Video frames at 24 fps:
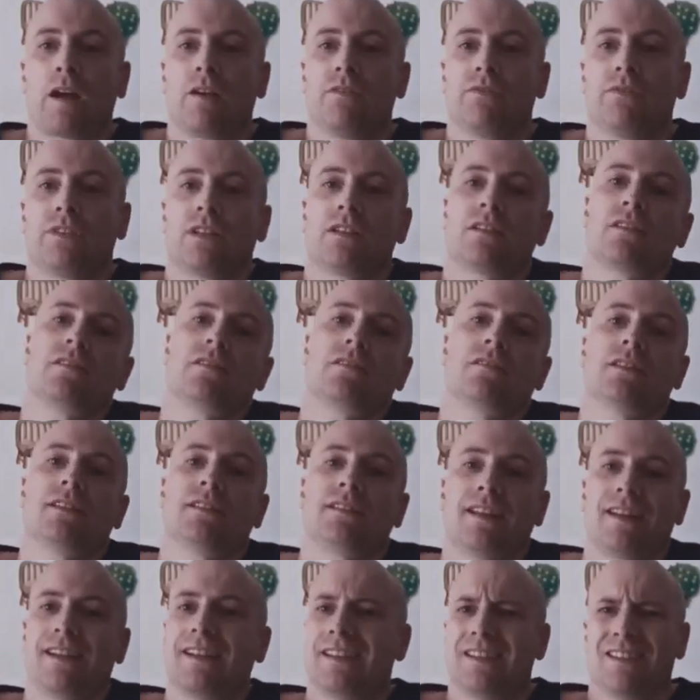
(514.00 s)
This
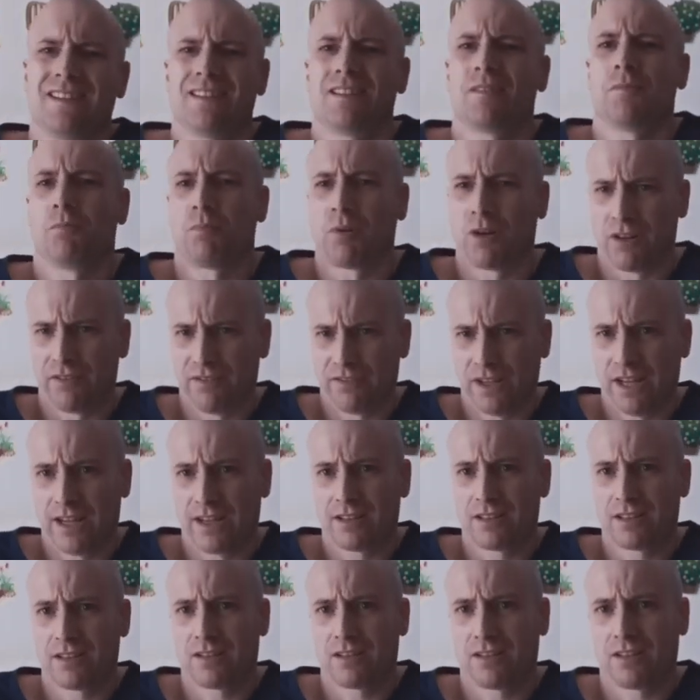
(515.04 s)
technique isn't
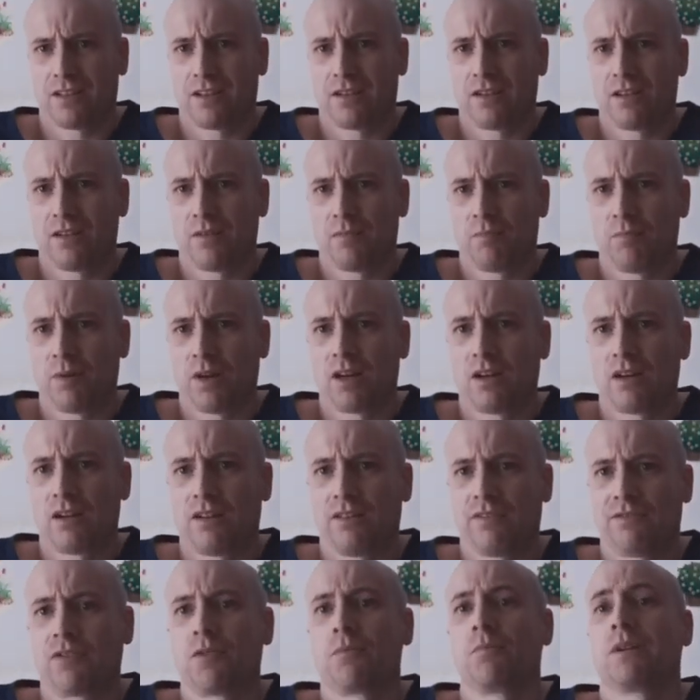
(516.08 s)
perfect,
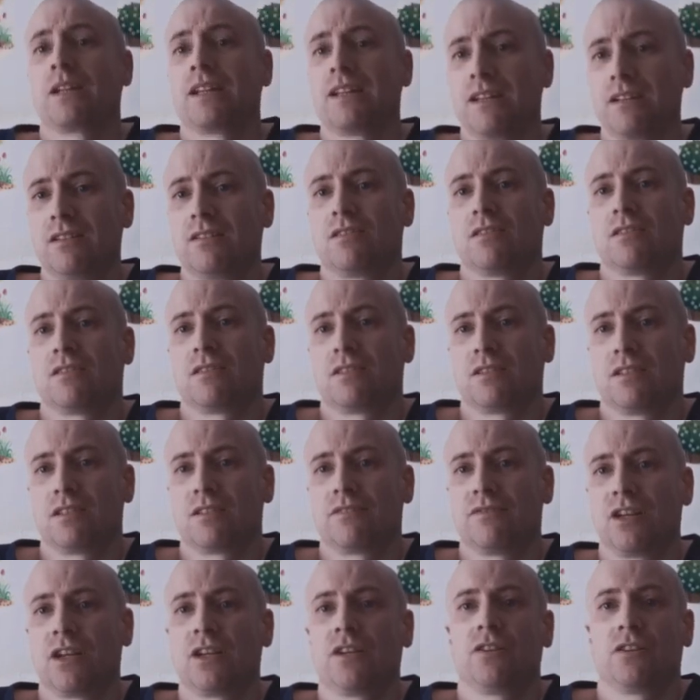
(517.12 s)
but for beginners,
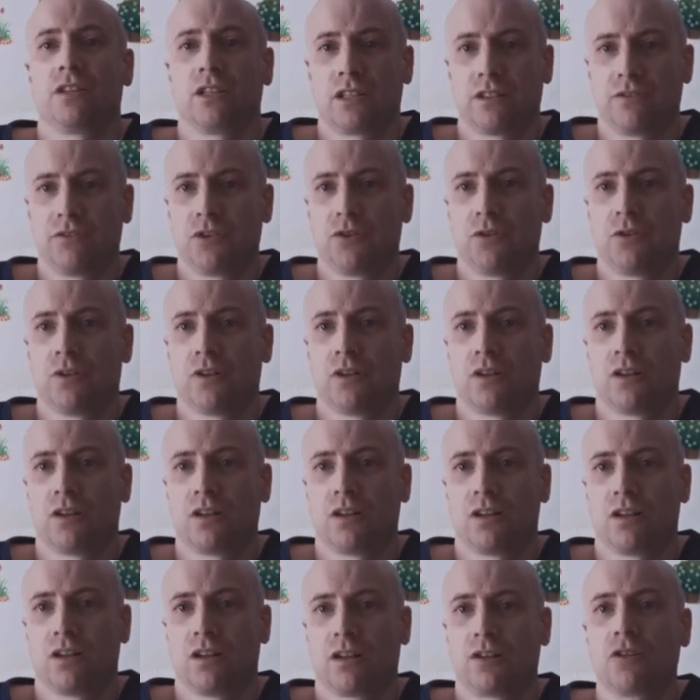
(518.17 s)
it's very good at giving you
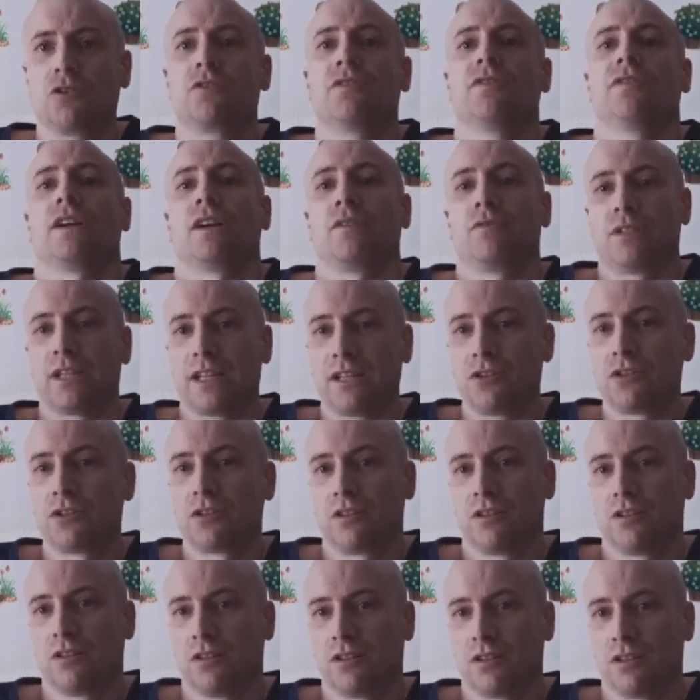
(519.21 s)
a good
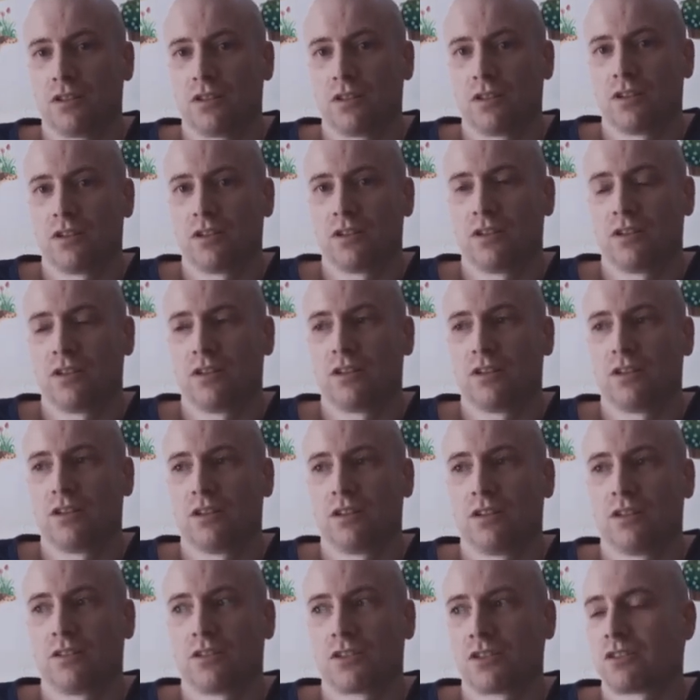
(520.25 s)
foundation
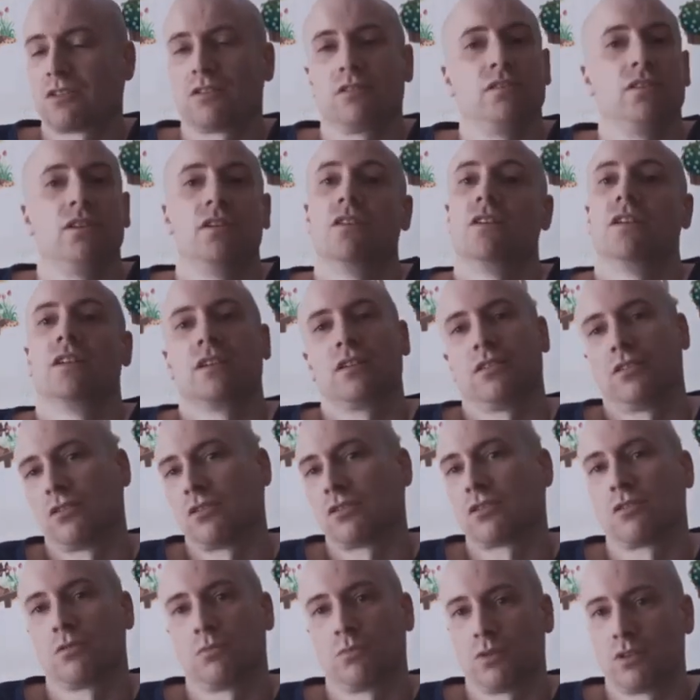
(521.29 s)
and just learning
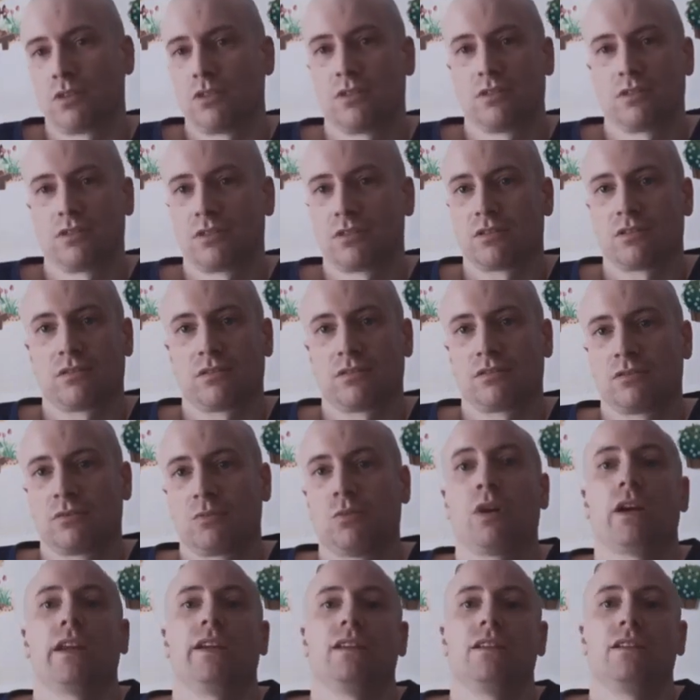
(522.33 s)
lots of words
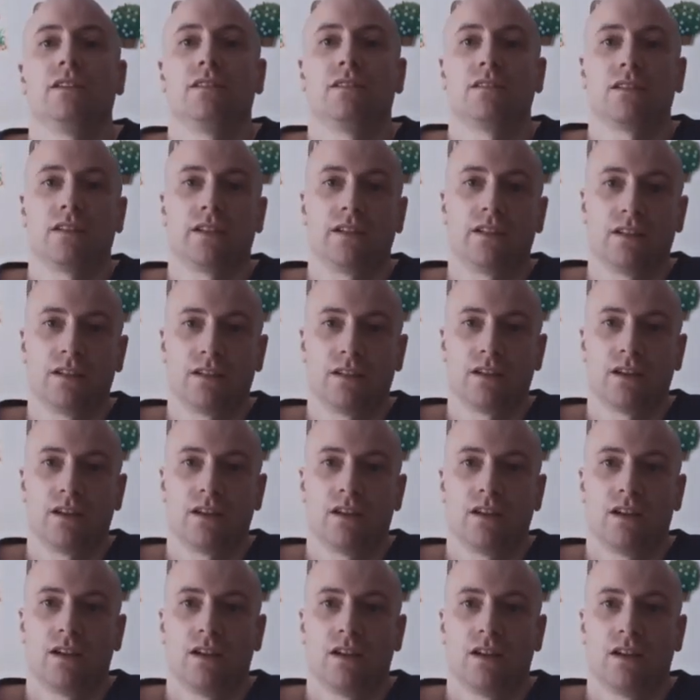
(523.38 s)
quite easily.
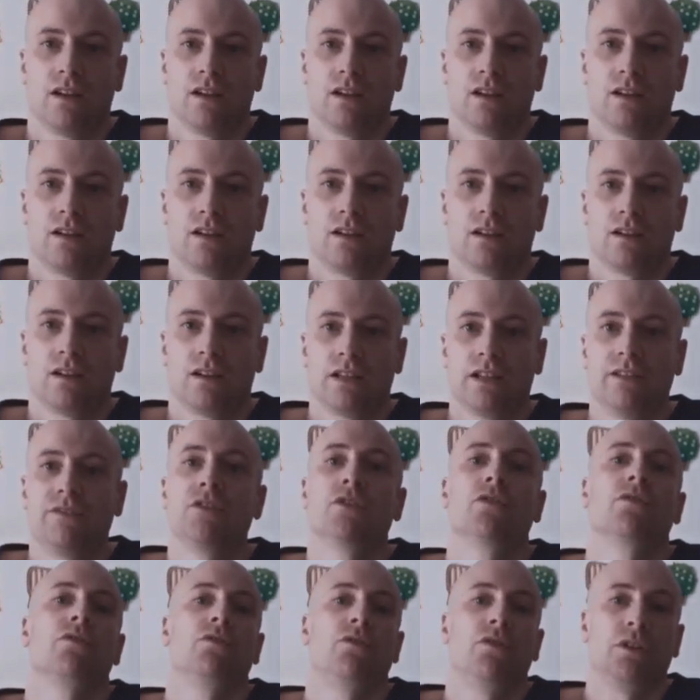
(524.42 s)
Even
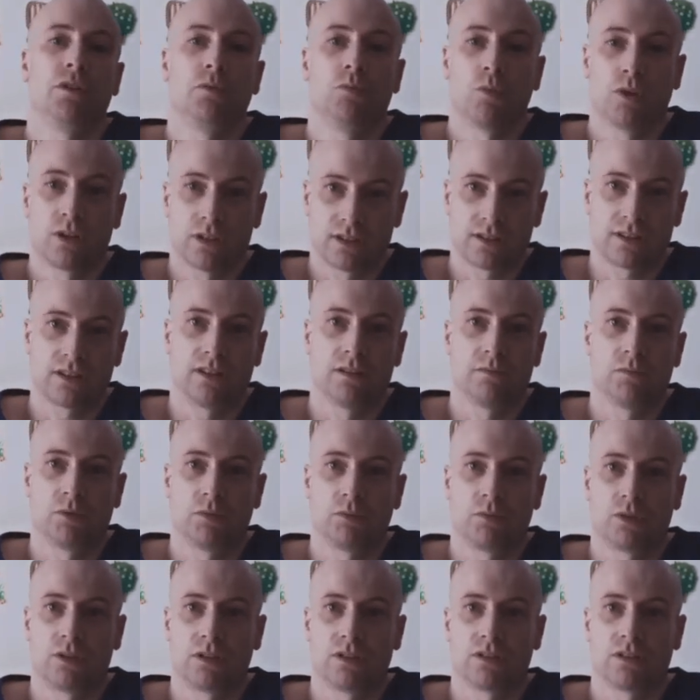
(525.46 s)
though they're only
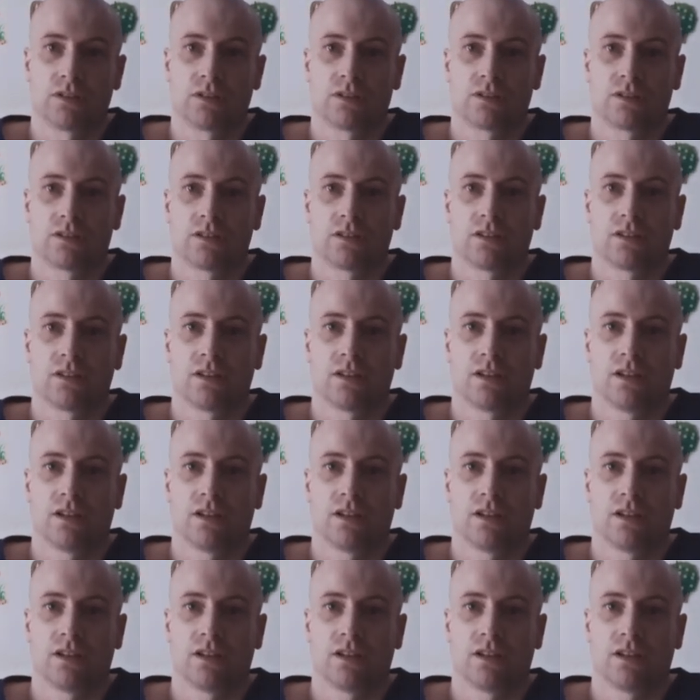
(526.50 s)
one-syllable words,